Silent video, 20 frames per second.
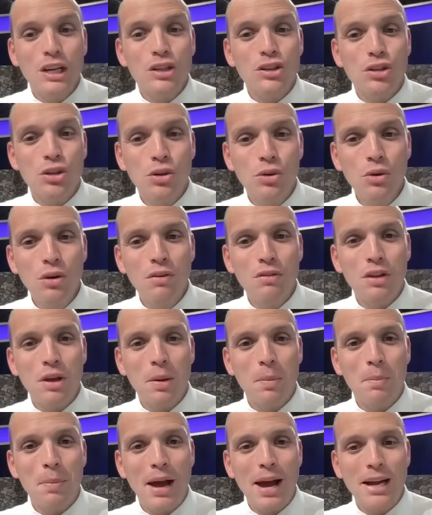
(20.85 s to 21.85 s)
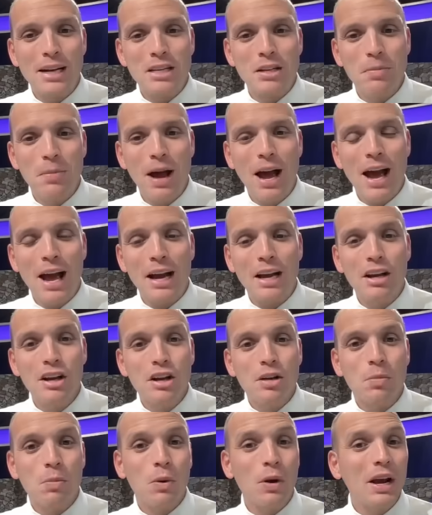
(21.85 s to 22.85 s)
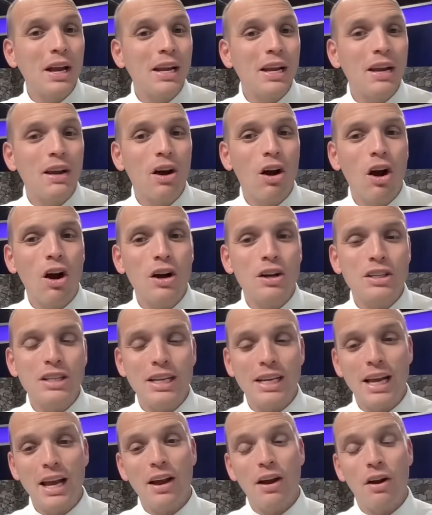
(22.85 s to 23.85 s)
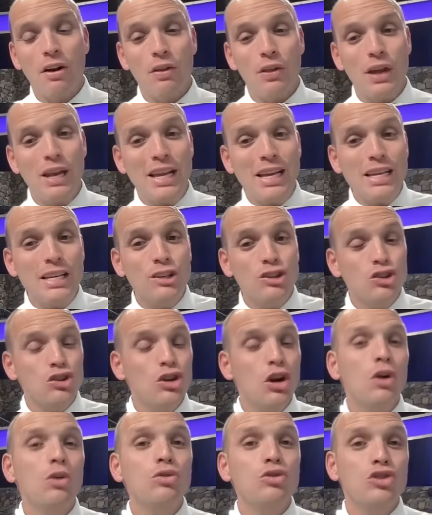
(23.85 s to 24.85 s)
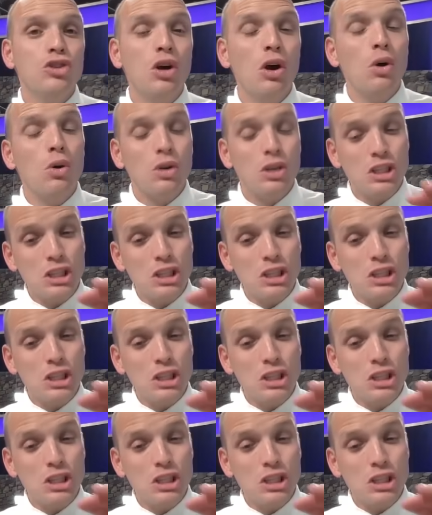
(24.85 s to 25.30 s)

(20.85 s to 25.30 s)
Two of them back to back bringing in Arctic air that is no joke.